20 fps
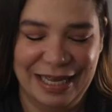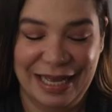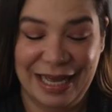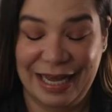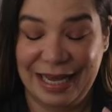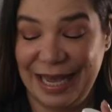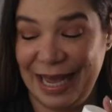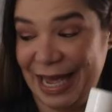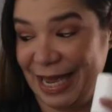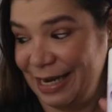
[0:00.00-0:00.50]

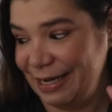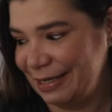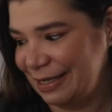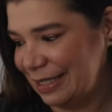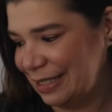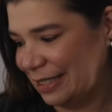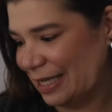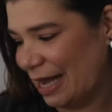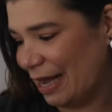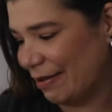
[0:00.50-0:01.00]
Again,
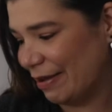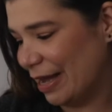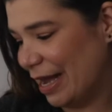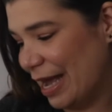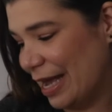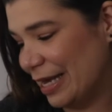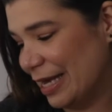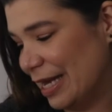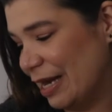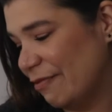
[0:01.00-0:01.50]
it, I,
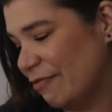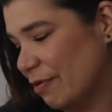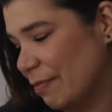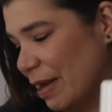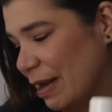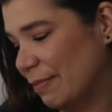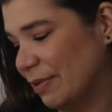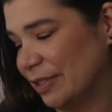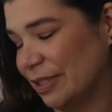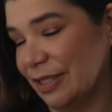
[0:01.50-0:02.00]
I get it from
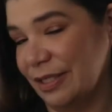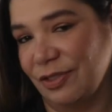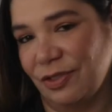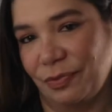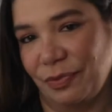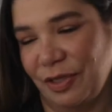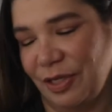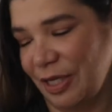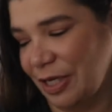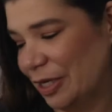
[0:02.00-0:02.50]
Amazon.
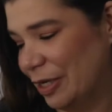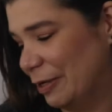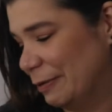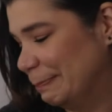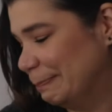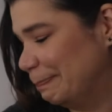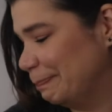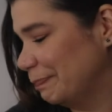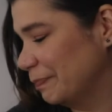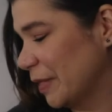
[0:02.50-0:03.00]
It's really good.
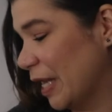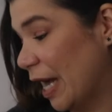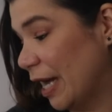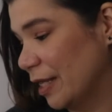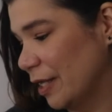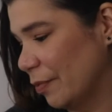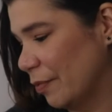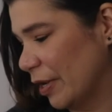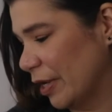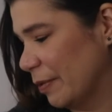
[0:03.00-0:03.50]

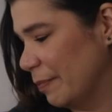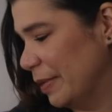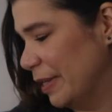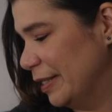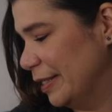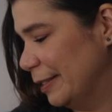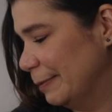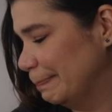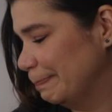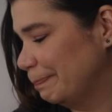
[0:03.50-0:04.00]
Highly
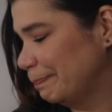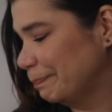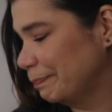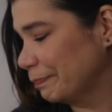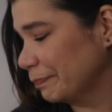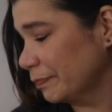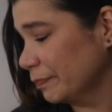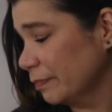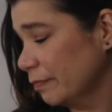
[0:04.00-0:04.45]
recommend it.